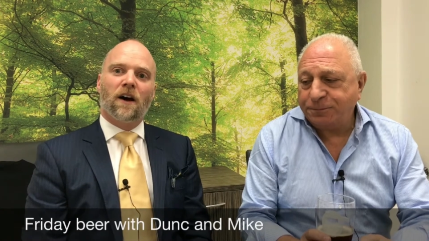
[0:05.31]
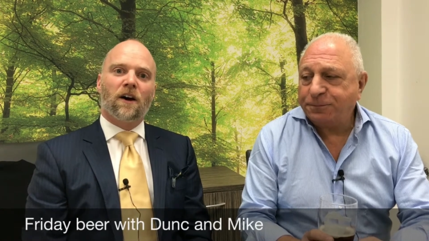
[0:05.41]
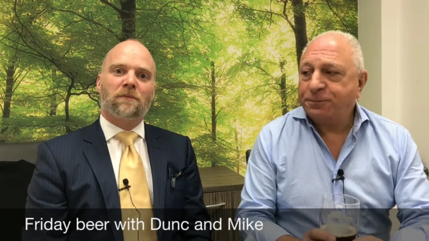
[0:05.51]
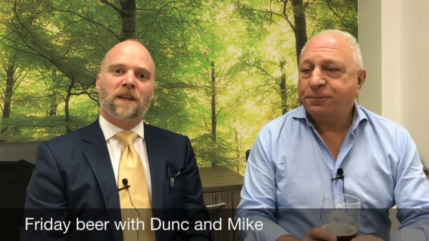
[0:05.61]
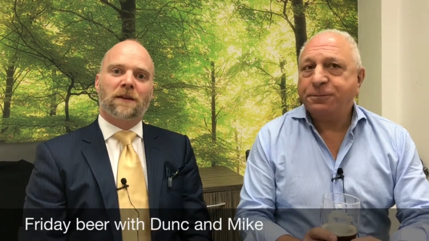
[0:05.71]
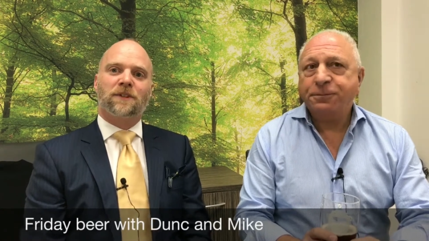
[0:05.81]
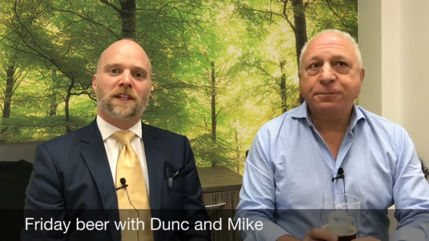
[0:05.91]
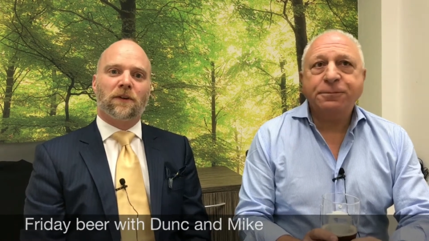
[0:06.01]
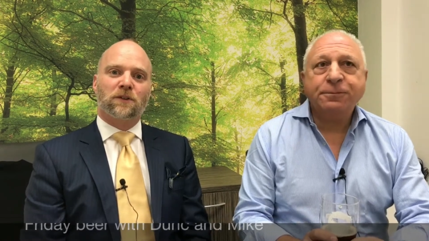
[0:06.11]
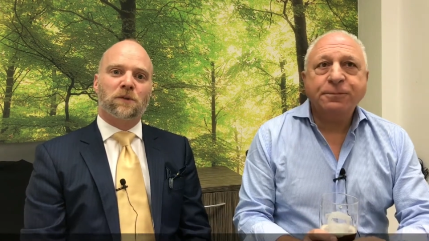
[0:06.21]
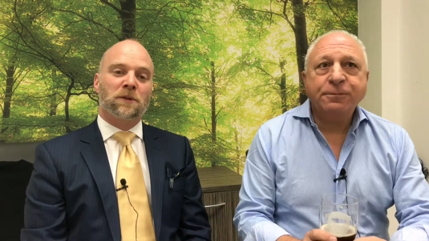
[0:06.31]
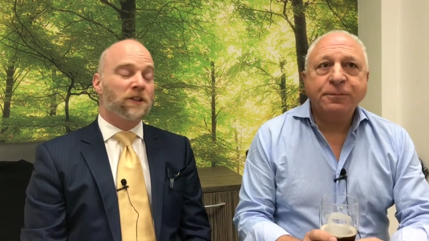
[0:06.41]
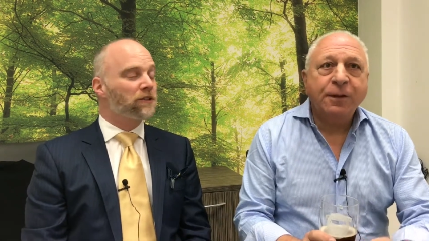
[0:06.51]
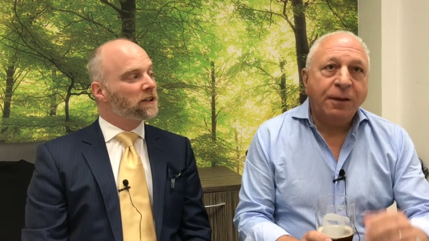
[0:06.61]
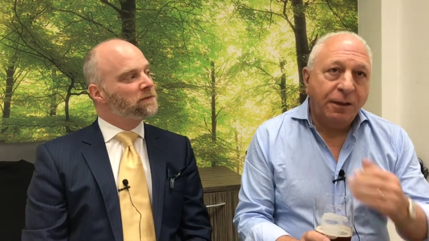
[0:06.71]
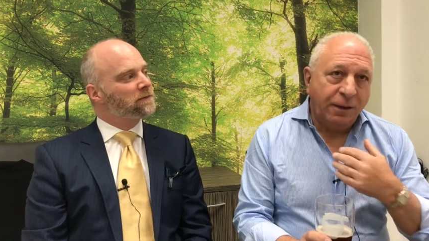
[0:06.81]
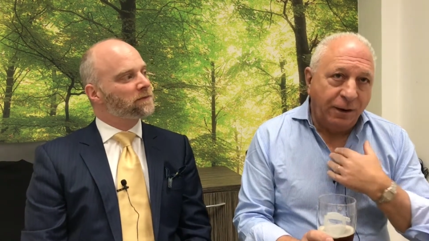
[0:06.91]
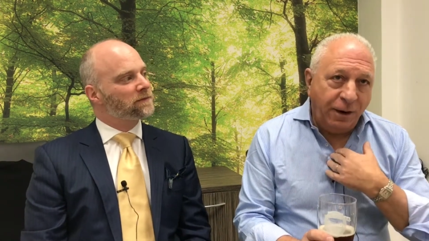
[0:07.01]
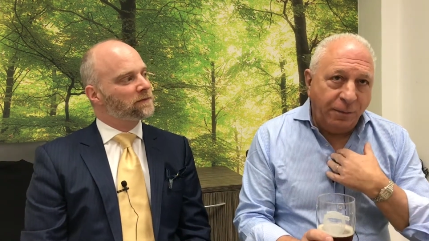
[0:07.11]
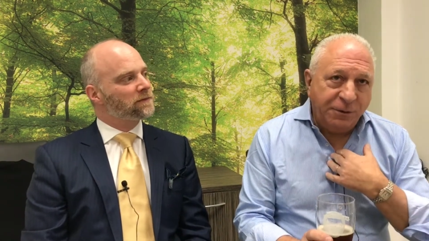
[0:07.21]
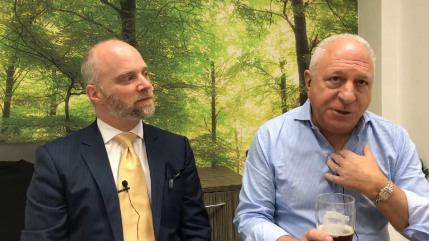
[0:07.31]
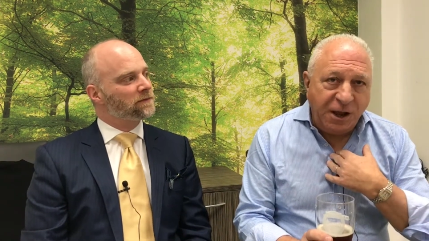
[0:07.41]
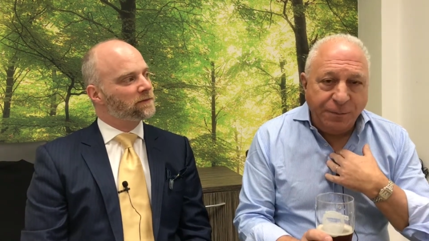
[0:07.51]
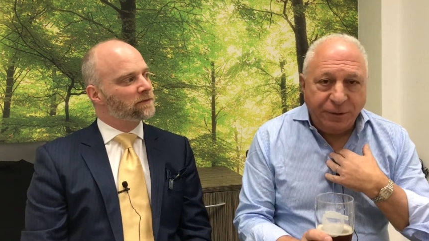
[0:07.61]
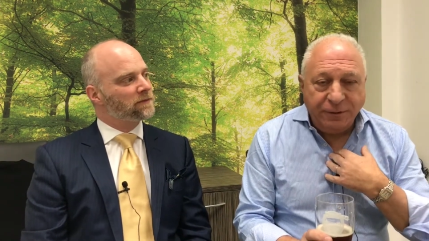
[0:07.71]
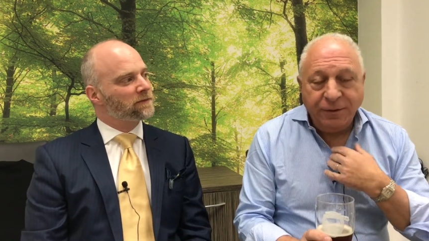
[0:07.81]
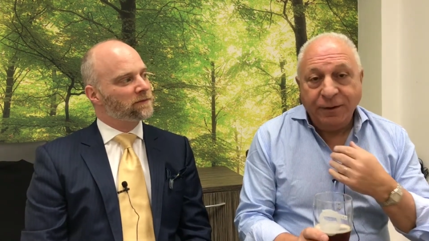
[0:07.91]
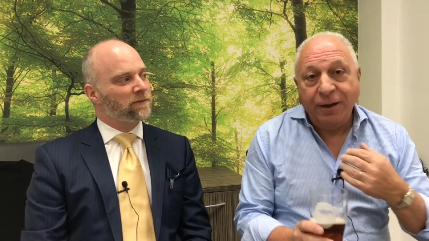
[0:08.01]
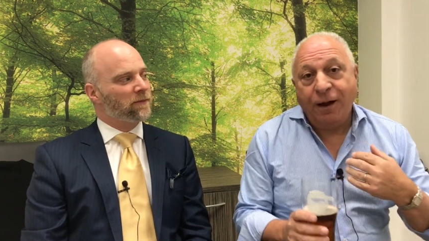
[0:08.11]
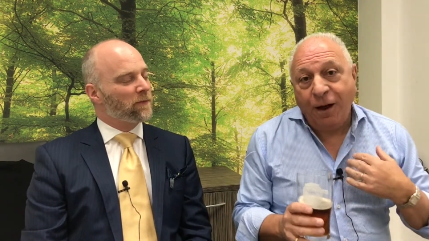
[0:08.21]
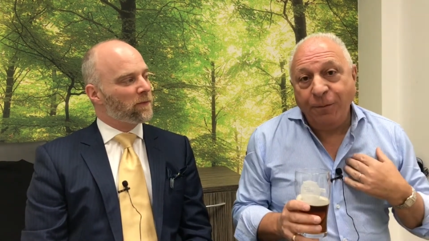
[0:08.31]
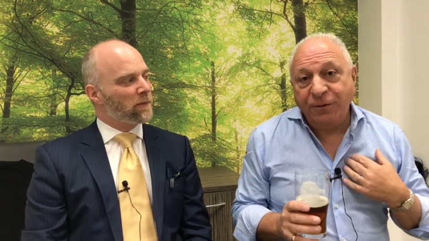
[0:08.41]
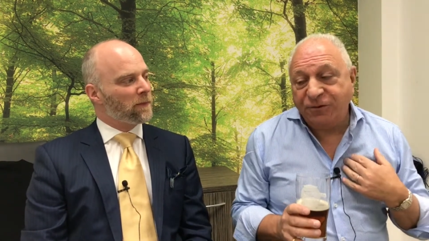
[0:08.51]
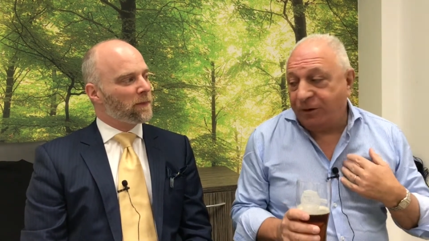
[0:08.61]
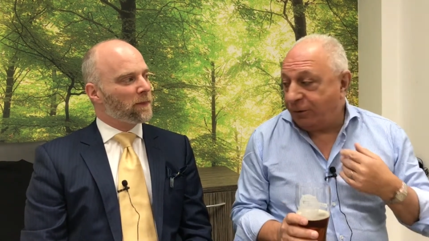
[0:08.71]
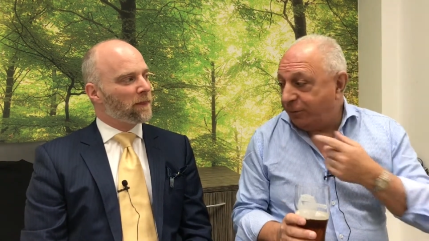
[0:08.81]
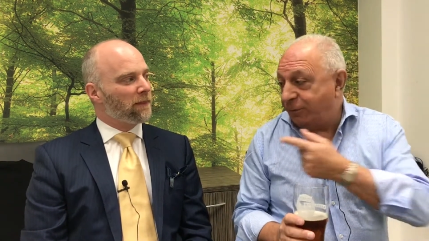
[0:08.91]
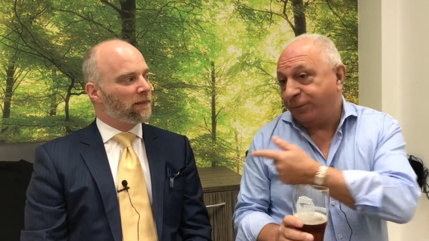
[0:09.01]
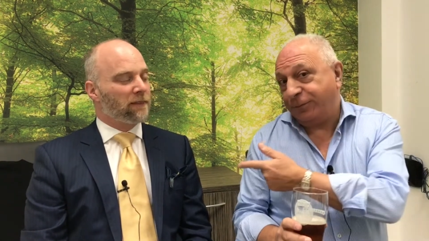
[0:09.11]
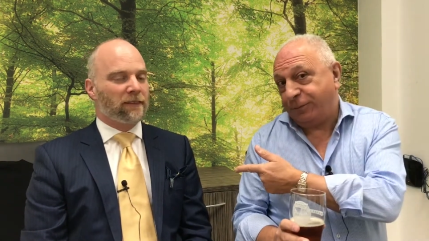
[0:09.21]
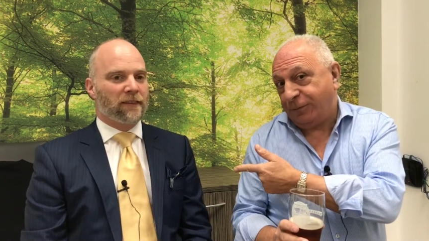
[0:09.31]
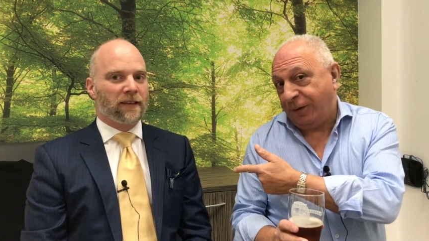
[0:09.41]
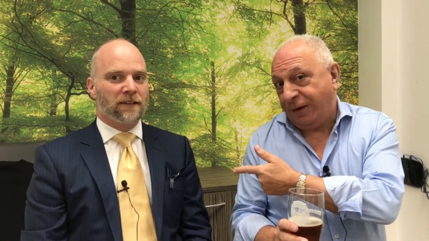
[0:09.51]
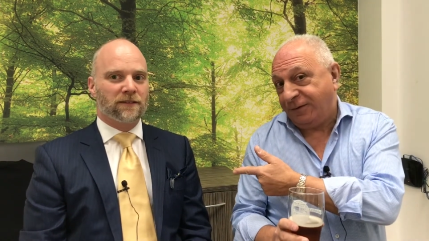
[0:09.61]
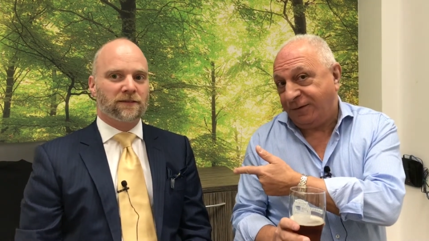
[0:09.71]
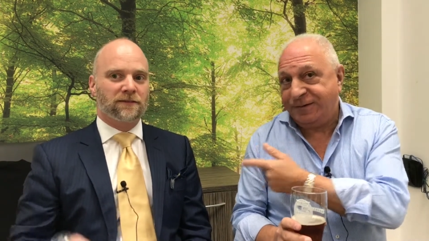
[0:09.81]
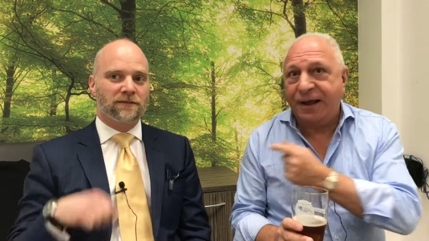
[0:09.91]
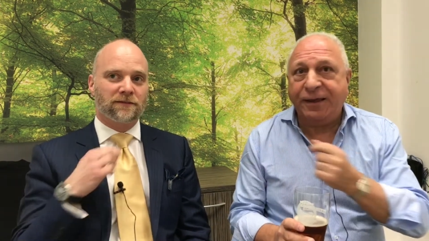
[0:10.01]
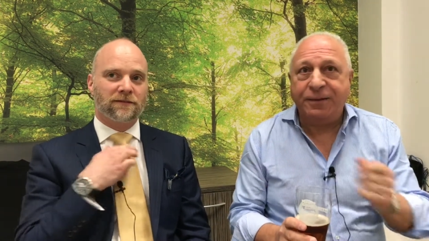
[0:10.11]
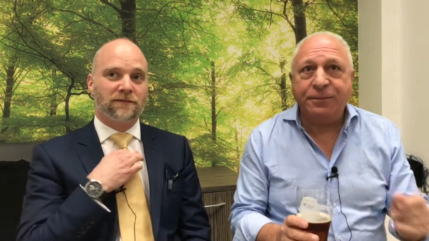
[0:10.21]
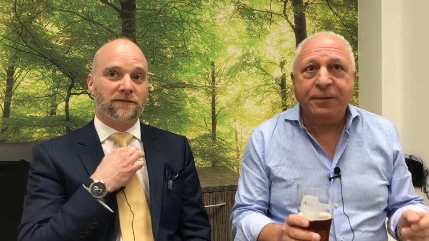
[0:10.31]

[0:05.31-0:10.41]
Speaker 1: I'm the MD of Optimal Monitoring. And I'm the chairman. Now, I'm the suit and he's the techie.